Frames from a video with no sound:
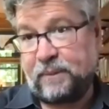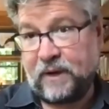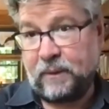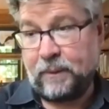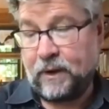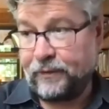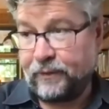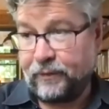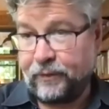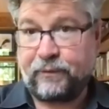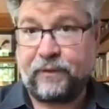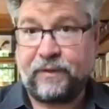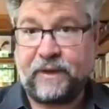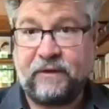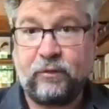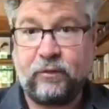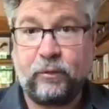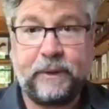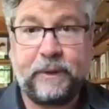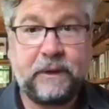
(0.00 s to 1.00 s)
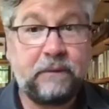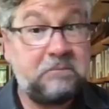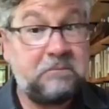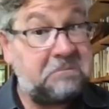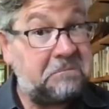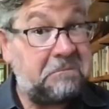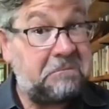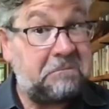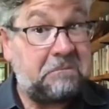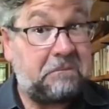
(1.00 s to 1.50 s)
ML to look for the evil
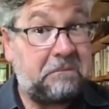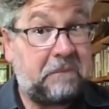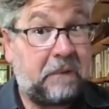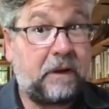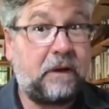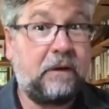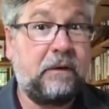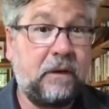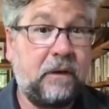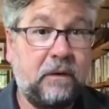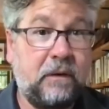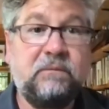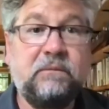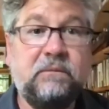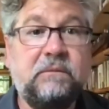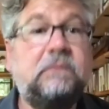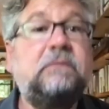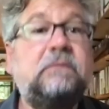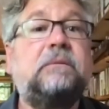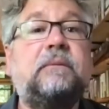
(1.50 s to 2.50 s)
bit. I don't know.